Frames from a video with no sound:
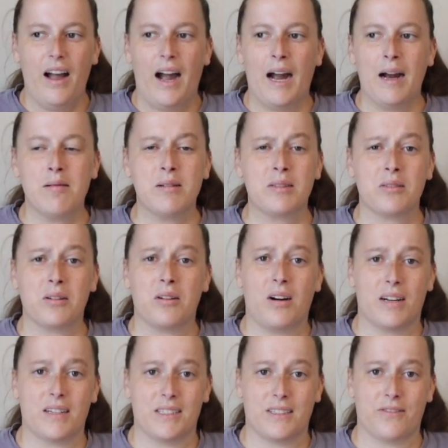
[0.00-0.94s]
I went through a
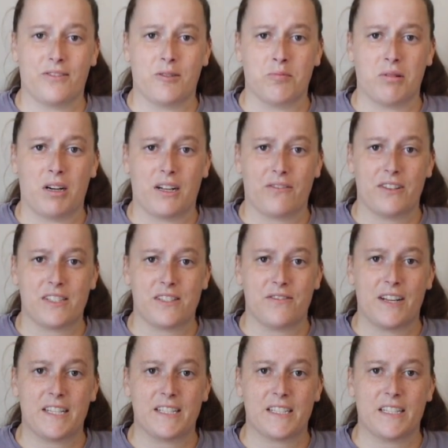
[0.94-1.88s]
lot of different breakfast
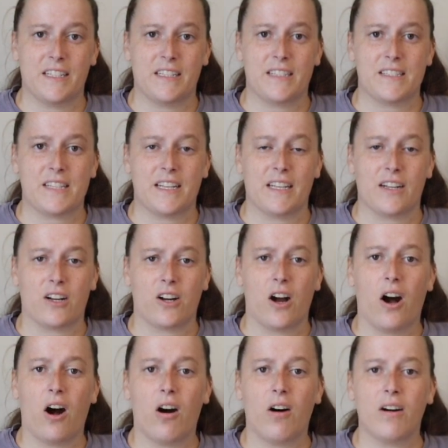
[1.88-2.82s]
phases. In
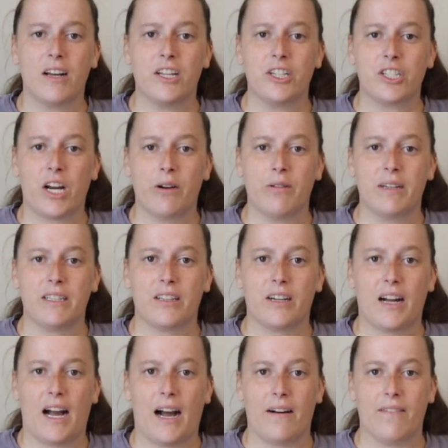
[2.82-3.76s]
college, I would
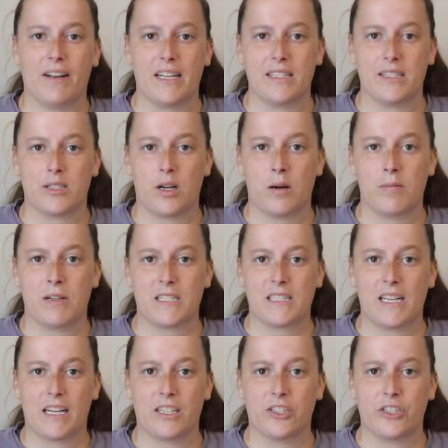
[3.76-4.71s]
either have a
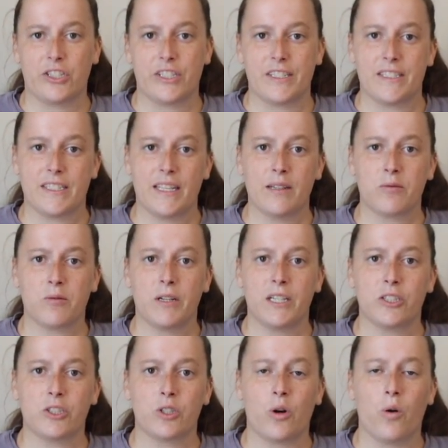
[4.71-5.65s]
Starbucks egg and cheese
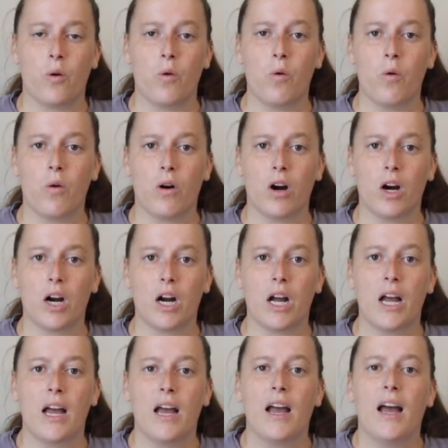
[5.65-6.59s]
sandwich,
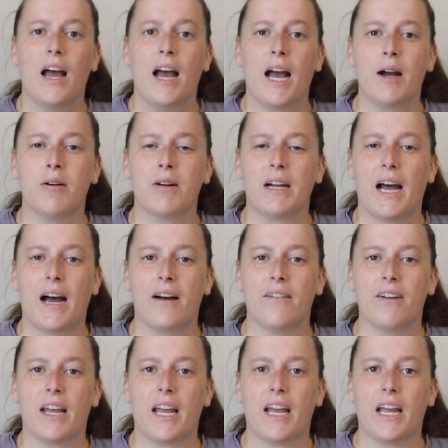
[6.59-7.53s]
or I would
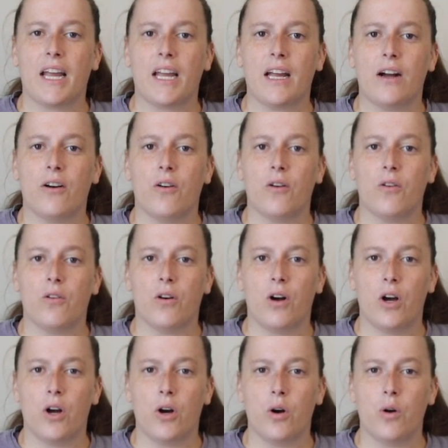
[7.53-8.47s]
have a
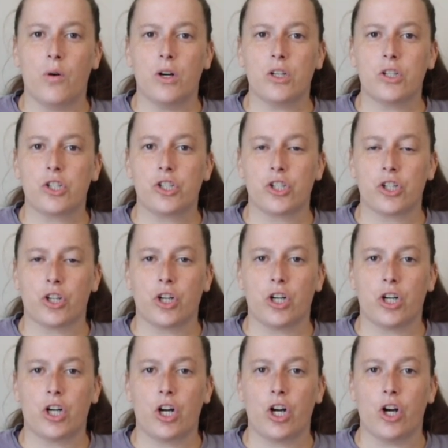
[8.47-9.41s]
low
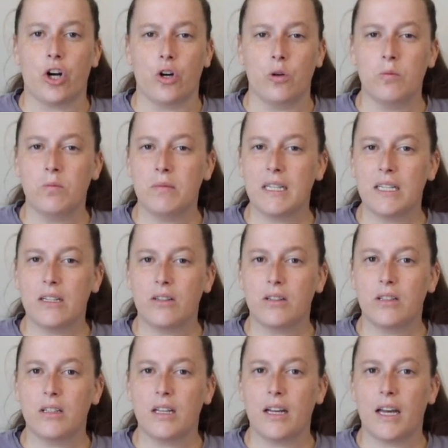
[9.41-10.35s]
sugar
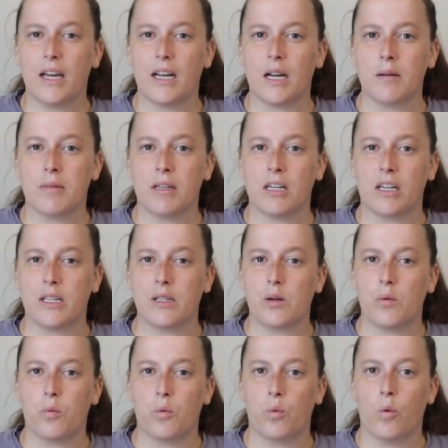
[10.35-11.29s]
oatmeal. And I mean like
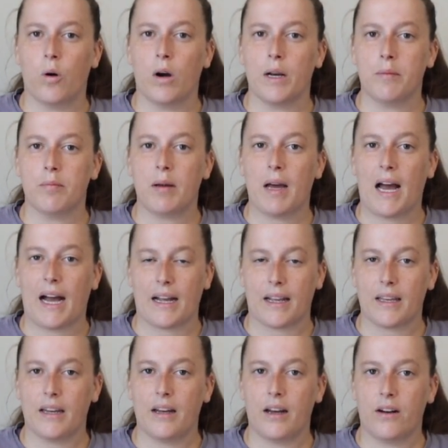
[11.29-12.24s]
one
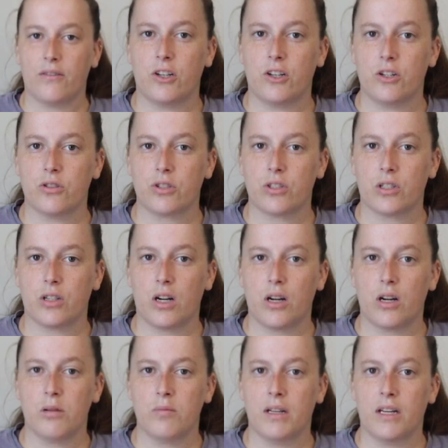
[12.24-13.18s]
packet low
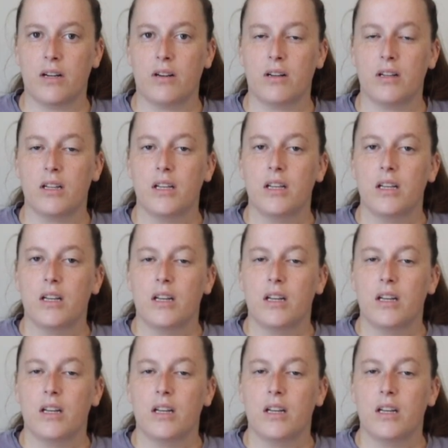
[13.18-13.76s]
sugar oatmeal.